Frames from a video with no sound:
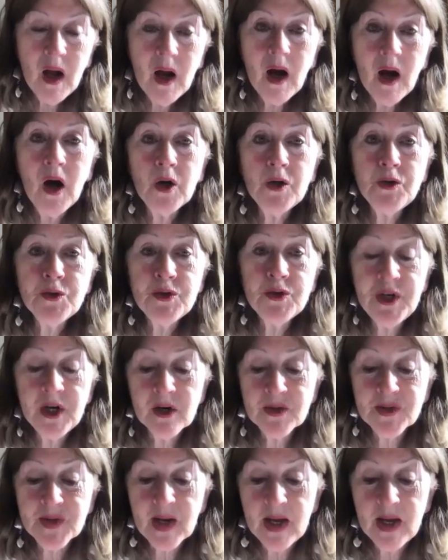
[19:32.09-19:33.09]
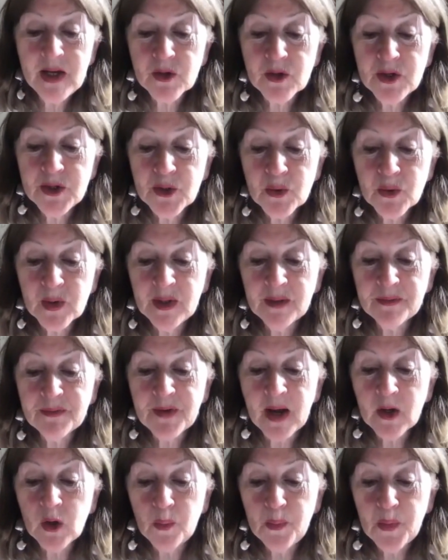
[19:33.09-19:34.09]
100 years later, during the
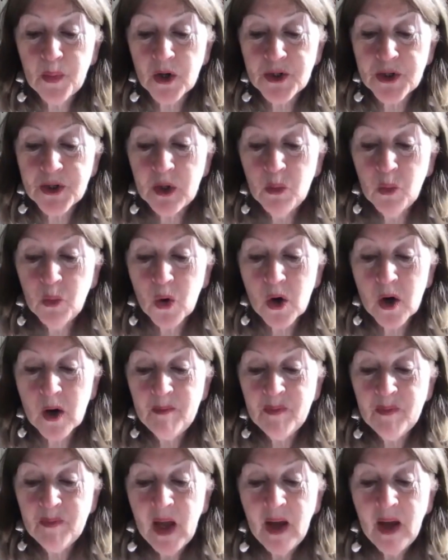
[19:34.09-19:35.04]
Franco-Prussian War,